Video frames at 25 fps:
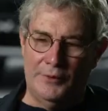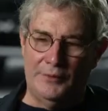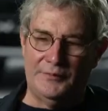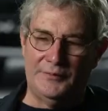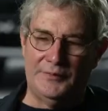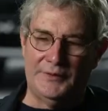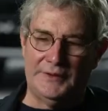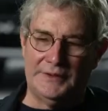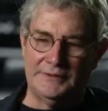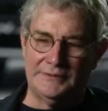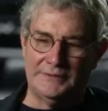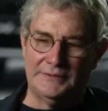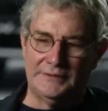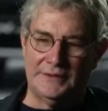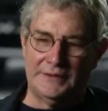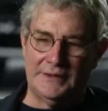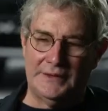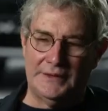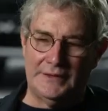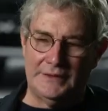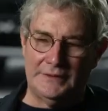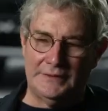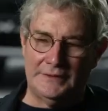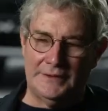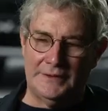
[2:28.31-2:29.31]
perfect
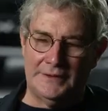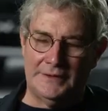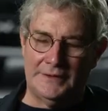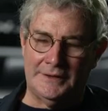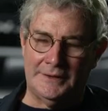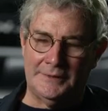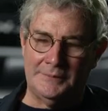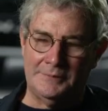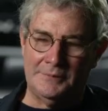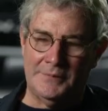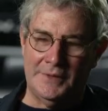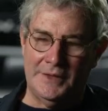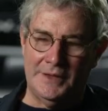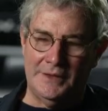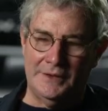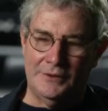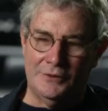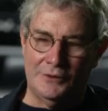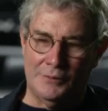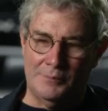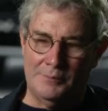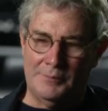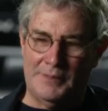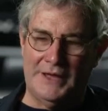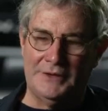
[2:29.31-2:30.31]

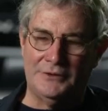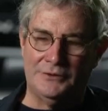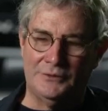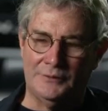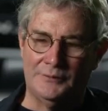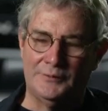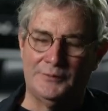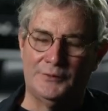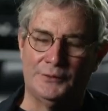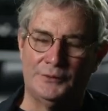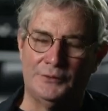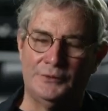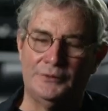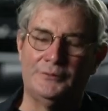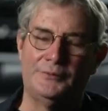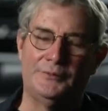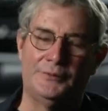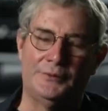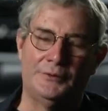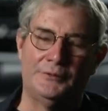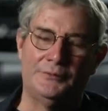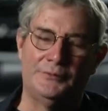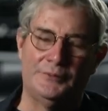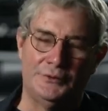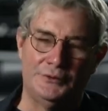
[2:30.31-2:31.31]
companion for
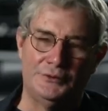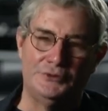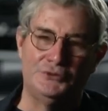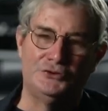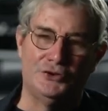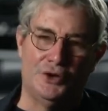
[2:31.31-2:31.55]
the